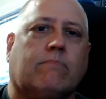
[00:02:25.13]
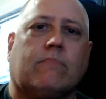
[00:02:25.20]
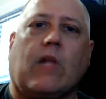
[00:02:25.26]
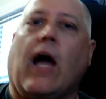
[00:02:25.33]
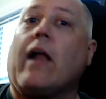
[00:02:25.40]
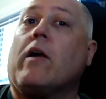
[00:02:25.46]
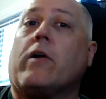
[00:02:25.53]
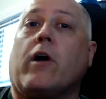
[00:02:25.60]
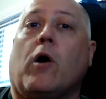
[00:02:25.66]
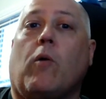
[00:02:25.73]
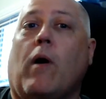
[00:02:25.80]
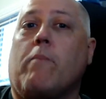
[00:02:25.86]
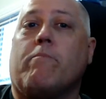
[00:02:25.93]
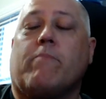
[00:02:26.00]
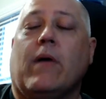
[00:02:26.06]
I don't
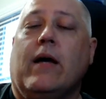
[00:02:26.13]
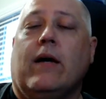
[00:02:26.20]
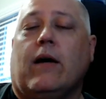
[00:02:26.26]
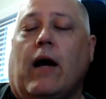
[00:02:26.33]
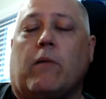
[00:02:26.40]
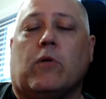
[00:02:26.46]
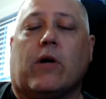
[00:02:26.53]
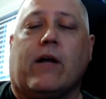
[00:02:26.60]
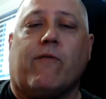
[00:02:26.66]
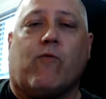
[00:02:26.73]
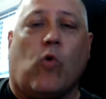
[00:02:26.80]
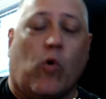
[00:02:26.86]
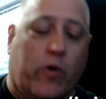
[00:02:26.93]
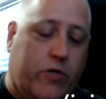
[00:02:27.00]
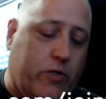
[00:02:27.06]
know. I'm looking
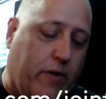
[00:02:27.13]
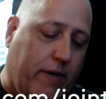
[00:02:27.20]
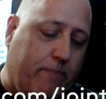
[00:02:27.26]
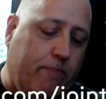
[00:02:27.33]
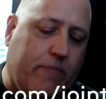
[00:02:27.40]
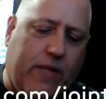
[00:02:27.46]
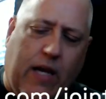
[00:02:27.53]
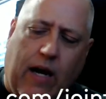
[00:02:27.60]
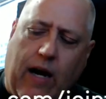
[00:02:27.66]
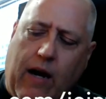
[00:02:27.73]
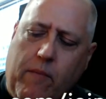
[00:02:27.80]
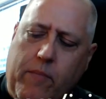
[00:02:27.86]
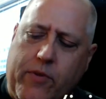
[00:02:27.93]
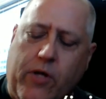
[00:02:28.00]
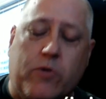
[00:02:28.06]
forward to it.
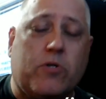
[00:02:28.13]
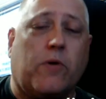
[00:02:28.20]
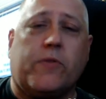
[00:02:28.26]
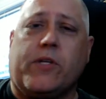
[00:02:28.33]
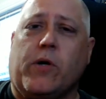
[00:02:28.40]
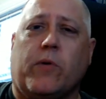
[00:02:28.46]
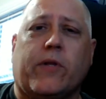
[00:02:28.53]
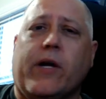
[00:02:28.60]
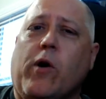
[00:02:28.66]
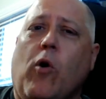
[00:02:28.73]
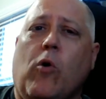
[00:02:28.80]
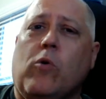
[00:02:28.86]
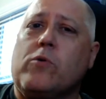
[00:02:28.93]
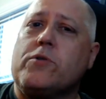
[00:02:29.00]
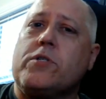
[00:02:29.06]
But those aren't the only
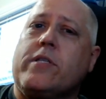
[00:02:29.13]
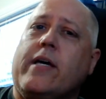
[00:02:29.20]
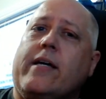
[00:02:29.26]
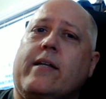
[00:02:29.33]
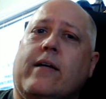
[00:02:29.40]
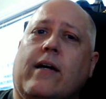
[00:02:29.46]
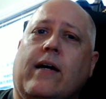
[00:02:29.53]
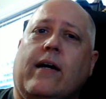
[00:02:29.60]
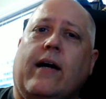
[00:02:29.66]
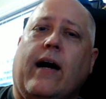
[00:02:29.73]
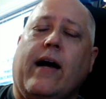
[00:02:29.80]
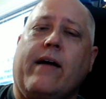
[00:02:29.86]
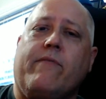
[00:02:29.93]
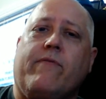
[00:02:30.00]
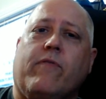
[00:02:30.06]
goals that
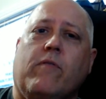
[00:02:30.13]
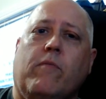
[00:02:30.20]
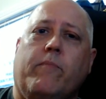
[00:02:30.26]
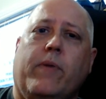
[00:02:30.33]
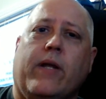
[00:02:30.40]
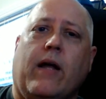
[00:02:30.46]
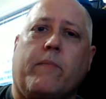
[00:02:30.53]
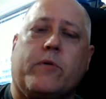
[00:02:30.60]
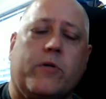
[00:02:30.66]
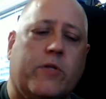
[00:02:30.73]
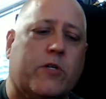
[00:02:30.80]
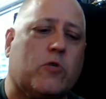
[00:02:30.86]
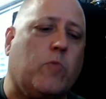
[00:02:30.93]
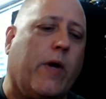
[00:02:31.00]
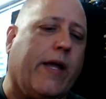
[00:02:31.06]
I've been up to
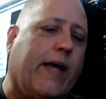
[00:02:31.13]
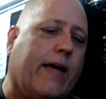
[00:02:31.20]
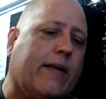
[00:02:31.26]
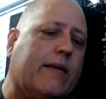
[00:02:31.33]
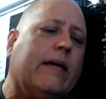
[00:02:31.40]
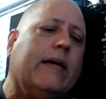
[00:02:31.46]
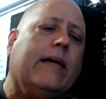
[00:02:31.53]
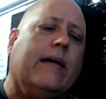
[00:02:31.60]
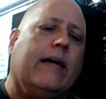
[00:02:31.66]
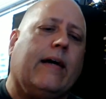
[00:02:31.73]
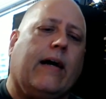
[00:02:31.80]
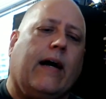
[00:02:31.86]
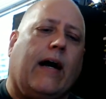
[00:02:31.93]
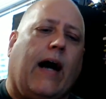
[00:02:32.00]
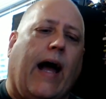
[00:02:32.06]
this weekend.
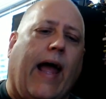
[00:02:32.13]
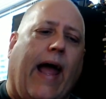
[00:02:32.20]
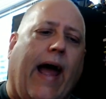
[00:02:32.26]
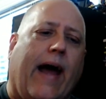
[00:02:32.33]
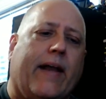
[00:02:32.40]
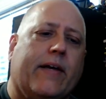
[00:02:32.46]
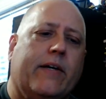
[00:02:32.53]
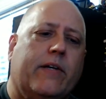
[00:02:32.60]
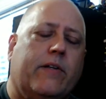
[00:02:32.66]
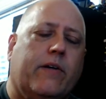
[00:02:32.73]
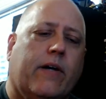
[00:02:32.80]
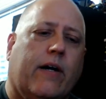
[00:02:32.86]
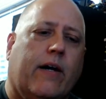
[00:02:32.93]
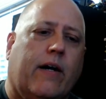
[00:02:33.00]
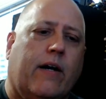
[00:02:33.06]
I added
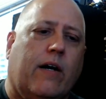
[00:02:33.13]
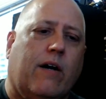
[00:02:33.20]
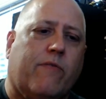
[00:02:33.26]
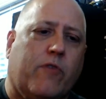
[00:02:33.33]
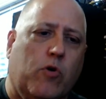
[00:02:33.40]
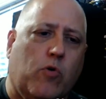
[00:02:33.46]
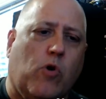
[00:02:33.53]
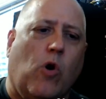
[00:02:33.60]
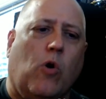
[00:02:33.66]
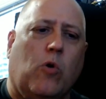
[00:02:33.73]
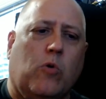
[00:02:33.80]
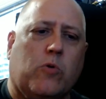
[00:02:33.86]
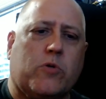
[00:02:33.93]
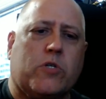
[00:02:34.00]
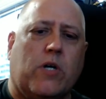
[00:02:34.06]
a few
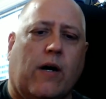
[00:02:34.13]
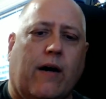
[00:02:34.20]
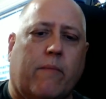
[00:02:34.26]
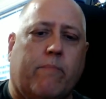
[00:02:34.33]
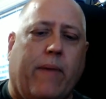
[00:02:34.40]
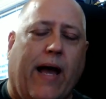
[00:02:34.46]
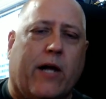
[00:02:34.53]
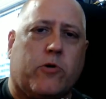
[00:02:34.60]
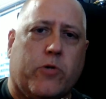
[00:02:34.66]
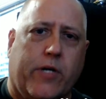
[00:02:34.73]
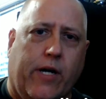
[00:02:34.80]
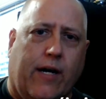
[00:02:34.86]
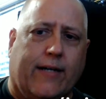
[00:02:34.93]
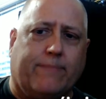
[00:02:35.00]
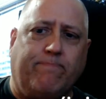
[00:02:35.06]
goals on
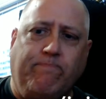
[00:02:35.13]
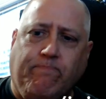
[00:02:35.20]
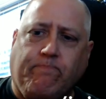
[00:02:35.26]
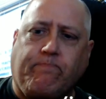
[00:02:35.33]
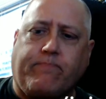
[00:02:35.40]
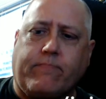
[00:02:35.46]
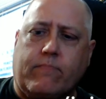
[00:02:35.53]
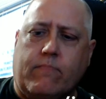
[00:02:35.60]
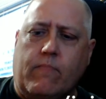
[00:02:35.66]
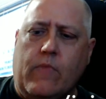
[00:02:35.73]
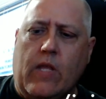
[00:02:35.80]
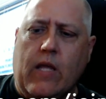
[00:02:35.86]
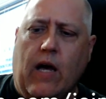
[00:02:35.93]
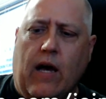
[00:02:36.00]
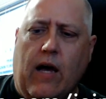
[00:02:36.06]
Patreon
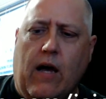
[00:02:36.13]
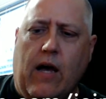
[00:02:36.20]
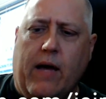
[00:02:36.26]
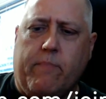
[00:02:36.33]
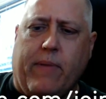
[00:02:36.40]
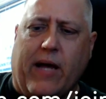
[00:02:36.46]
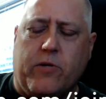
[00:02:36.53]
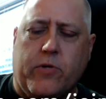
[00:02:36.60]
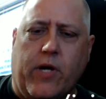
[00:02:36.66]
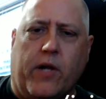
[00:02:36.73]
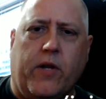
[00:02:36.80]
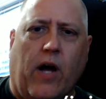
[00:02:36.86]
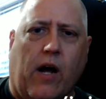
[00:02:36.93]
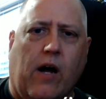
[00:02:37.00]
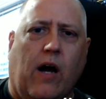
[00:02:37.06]
at
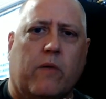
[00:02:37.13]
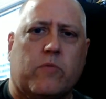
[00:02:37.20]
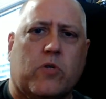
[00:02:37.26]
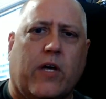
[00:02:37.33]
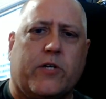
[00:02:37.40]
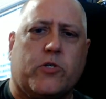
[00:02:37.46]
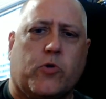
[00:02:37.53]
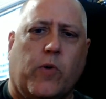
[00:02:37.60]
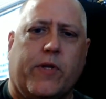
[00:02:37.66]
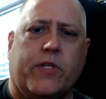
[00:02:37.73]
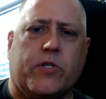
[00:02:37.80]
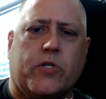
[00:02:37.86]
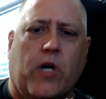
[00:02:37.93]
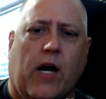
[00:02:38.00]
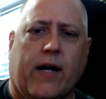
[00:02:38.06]

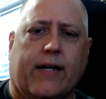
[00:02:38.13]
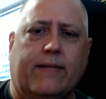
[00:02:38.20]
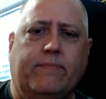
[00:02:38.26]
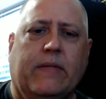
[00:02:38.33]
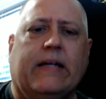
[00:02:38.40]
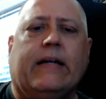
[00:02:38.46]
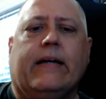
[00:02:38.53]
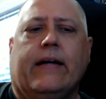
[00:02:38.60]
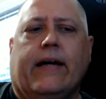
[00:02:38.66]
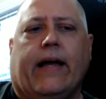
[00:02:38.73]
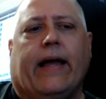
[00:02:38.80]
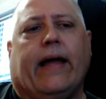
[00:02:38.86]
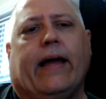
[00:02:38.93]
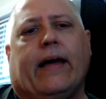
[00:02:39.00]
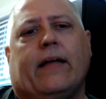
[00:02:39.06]
patreon.com/jointhesaga.
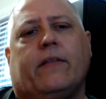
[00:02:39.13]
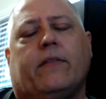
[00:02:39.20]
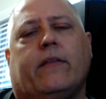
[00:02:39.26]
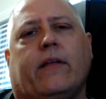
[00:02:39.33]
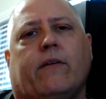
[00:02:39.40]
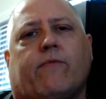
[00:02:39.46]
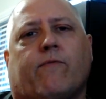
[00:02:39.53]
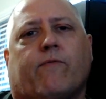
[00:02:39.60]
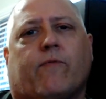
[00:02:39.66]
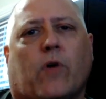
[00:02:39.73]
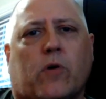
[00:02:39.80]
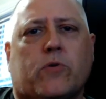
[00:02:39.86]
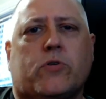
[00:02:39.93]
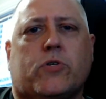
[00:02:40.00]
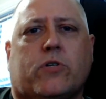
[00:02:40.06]
And the
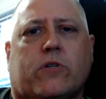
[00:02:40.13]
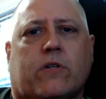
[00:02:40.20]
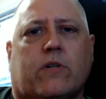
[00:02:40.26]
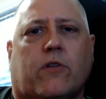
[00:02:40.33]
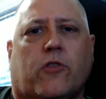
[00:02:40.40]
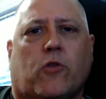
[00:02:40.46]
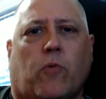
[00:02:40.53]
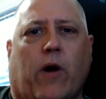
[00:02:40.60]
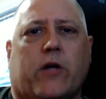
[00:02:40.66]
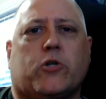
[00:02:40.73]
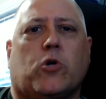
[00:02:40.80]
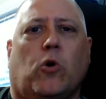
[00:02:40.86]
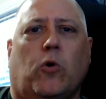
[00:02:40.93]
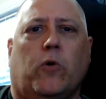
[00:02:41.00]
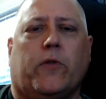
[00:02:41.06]
first
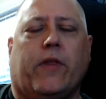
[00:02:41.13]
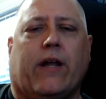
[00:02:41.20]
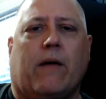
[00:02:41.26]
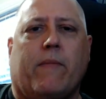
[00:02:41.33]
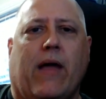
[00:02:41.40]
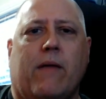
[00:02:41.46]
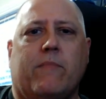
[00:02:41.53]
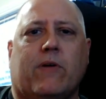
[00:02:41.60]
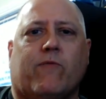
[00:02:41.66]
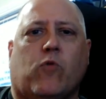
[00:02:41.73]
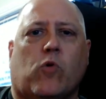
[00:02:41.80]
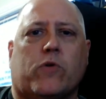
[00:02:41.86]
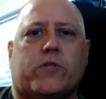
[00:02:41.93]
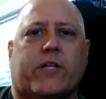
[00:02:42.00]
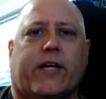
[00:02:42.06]
threshold that I'm aiming for
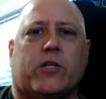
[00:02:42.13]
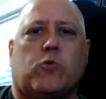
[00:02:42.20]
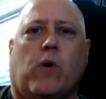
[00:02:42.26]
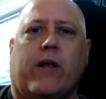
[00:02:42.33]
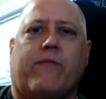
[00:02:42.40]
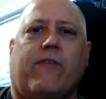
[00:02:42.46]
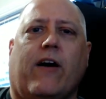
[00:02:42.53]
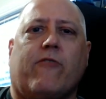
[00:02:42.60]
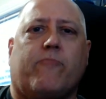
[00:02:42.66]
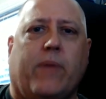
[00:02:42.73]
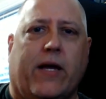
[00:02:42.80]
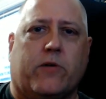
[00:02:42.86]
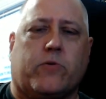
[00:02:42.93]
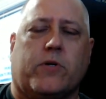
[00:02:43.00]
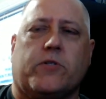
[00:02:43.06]
is to get 25
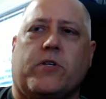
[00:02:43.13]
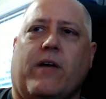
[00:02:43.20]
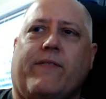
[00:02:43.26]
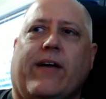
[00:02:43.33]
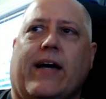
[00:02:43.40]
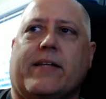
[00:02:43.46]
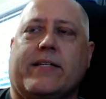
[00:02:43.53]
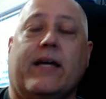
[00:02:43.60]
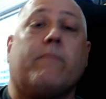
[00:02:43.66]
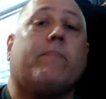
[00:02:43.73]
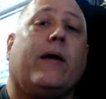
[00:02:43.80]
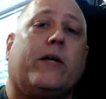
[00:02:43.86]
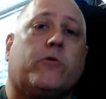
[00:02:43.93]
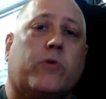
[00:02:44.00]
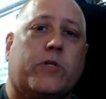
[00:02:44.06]
patrons. I've got 10
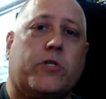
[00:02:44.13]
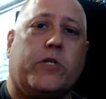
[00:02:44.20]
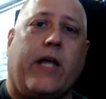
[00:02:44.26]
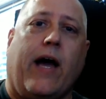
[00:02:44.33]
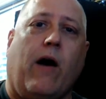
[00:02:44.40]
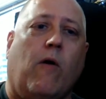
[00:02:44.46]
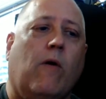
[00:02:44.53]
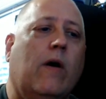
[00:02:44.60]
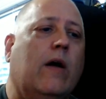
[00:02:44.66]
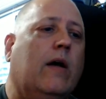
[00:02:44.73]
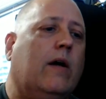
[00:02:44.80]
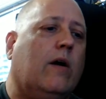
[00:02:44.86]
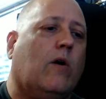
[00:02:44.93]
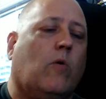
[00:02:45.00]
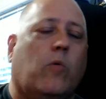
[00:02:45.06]
patrons now,
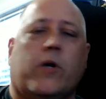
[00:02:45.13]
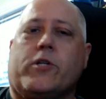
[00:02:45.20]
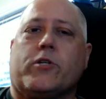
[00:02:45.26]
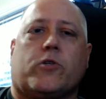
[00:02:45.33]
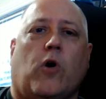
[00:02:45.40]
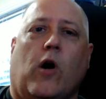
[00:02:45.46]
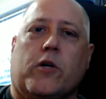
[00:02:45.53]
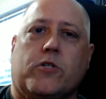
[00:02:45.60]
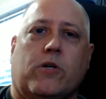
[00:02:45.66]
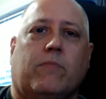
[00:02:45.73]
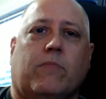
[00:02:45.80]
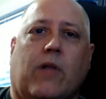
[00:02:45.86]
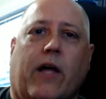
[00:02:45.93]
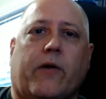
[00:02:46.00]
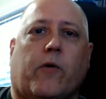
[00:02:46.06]
which is awesome. A
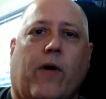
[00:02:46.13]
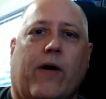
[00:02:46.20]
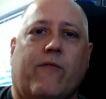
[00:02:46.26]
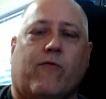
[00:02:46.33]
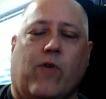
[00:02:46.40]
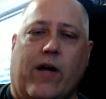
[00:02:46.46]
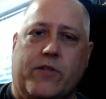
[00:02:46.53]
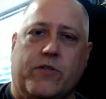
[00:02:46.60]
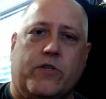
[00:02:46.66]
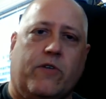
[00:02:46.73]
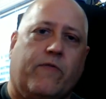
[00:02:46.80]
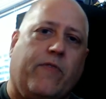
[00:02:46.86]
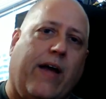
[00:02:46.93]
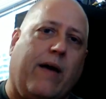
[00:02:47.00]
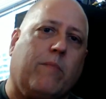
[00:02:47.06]
lot of great friends and
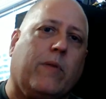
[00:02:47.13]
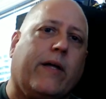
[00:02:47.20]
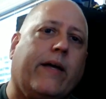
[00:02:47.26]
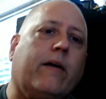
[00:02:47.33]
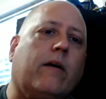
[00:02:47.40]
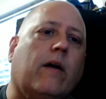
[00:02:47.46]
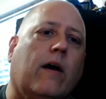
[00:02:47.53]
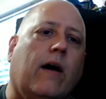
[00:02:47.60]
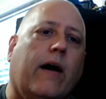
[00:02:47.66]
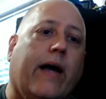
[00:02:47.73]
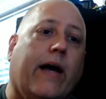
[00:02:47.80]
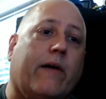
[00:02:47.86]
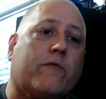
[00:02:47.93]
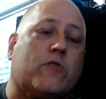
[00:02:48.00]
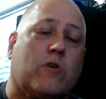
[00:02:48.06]
family
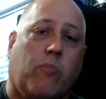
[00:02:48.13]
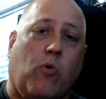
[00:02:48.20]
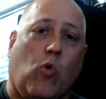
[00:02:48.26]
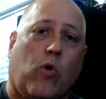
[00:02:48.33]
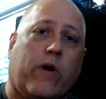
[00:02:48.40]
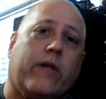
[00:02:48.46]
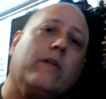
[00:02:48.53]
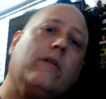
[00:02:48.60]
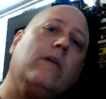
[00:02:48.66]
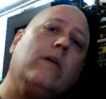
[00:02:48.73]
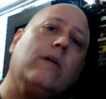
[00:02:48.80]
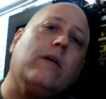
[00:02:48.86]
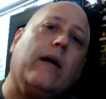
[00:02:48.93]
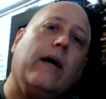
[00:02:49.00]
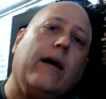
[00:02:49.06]
have supported
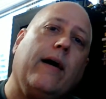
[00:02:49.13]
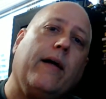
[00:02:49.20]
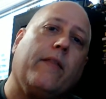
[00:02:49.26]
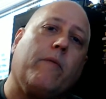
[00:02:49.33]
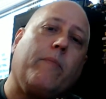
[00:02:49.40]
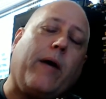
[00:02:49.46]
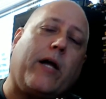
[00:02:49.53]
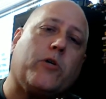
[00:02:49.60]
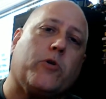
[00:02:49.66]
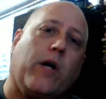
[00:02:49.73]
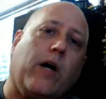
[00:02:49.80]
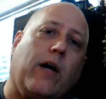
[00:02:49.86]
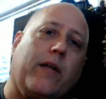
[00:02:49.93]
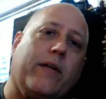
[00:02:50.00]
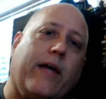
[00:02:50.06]
the
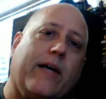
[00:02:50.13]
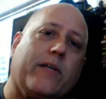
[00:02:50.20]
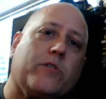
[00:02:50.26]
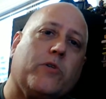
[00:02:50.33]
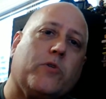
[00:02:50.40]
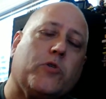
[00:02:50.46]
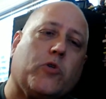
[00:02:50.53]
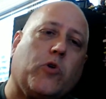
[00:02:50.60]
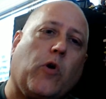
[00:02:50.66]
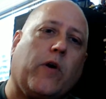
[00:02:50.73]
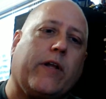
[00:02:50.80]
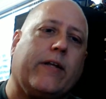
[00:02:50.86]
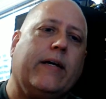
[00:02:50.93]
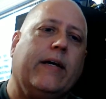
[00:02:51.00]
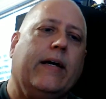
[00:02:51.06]
Patreon as it
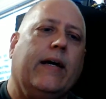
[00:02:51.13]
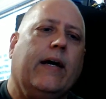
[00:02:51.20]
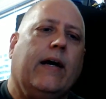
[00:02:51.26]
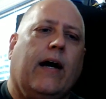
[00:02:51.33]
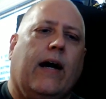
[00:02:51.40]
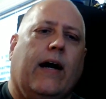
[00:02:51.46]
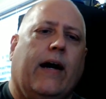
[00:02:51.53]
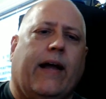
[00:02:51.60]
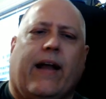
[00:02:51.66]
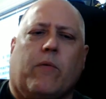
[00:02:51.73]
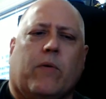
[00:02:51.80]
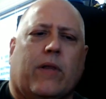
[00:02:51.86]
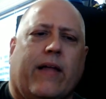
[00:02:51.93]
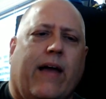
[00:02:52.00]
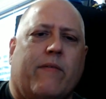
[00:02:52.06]
started. And I
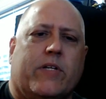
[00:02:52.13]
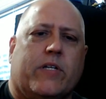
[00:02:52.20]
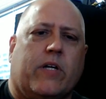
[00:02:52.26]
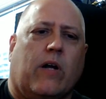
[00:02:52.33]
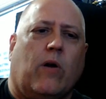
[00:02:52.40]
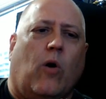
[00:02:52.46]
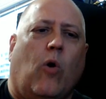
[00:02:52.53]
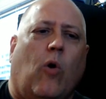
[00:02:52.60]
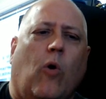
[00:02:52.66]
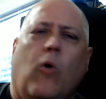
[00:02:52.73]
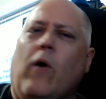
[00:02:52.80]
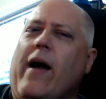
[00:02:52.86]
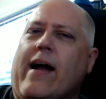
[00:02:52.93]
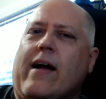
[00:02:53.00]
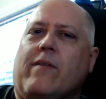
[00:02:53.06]
really haven't done a whole
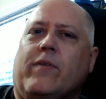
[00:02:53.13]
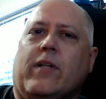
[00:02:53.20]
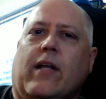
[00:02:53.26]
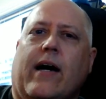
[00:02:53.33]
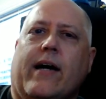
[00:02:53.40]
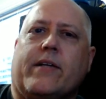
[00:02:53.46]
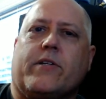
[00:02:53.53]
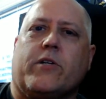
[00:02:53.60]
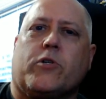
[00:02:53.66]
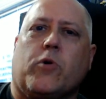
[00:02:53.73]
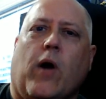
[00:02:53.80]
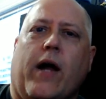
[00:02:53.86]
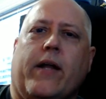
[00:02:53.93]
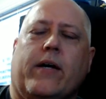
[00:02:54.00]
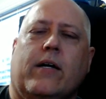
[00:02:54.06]
heck of a lot to
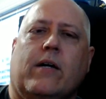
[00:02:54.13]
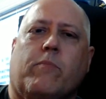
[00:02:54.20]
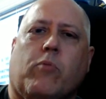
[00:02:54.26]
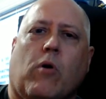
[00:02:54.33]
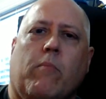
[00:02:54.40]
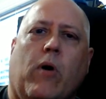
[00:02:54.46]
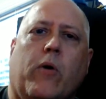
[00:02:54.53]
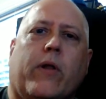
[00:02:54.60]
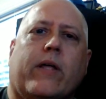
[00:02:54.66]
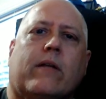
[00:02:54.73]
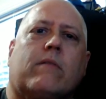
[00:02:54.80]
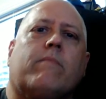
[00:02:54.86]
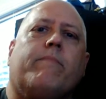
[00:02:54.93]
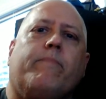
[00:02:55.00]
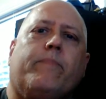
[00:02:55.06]
try to promote it
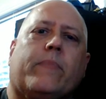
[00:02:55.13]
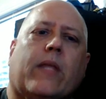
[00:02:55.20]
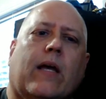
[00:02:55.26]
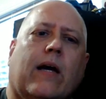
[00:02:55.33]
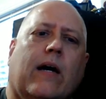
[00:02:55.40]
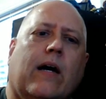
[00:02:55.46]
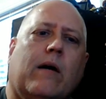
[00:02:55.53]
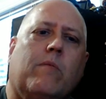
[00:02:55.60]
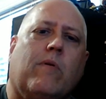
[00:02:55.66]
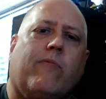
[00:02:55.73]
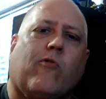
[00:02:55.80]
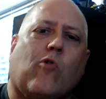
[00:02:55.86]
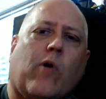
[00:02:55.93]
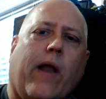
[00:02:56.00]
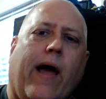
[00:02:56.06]

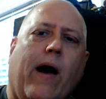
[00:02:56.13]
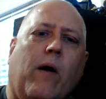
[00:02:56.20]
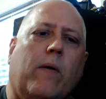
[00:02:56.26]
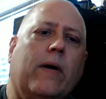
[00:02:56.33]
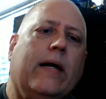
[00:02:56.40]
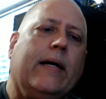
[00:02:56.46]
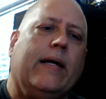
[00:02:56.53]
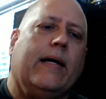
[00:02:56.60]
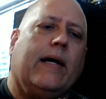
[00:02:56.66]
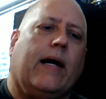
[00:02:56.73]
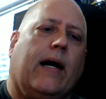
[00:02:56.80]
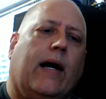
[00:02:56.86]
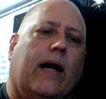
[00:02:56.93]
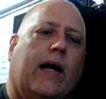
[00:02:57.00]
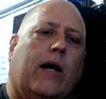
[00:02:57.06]
before now.
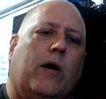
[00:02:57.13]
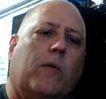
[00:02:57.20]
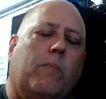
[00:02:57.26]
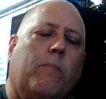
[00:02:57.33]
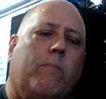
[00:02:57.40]
You